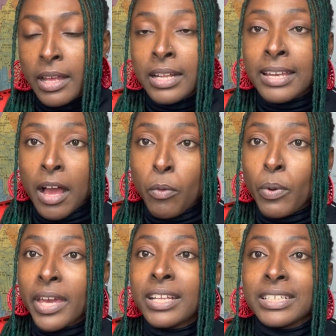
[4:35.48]
That
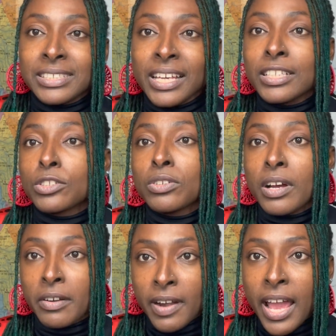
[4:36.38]
way, the day is going to
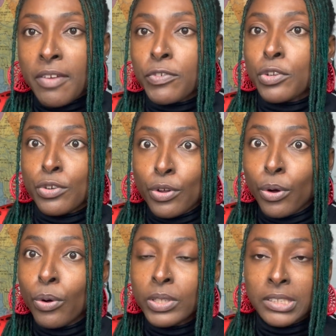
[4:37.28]
arrive, you
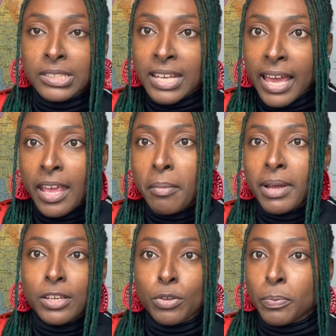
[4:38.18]
know the time,
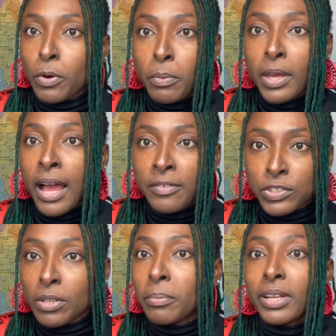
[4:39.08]
and you probably have
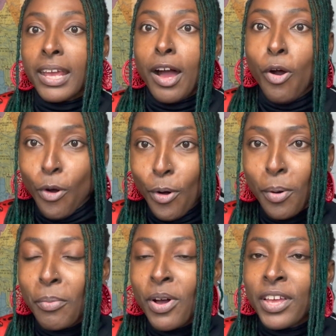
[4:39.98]
somebody at
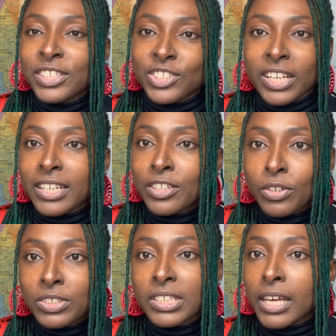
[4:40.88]
home so that it
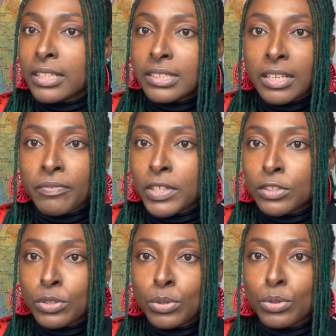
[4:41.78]
doesn't get delivered
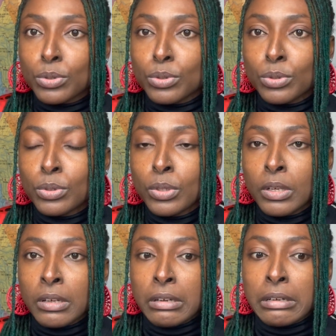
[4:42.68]
to
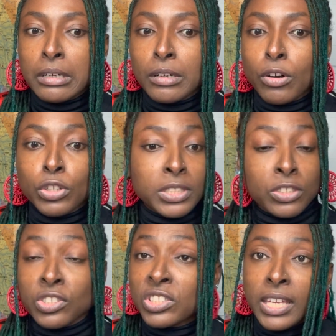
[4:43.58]
or it
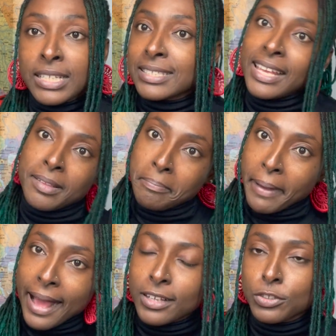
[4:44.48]
doesn't get sent
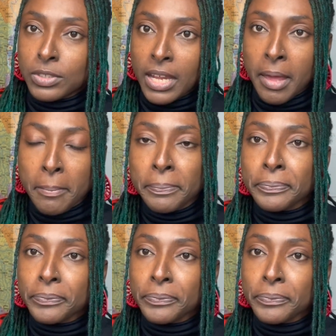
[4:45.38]
back to them,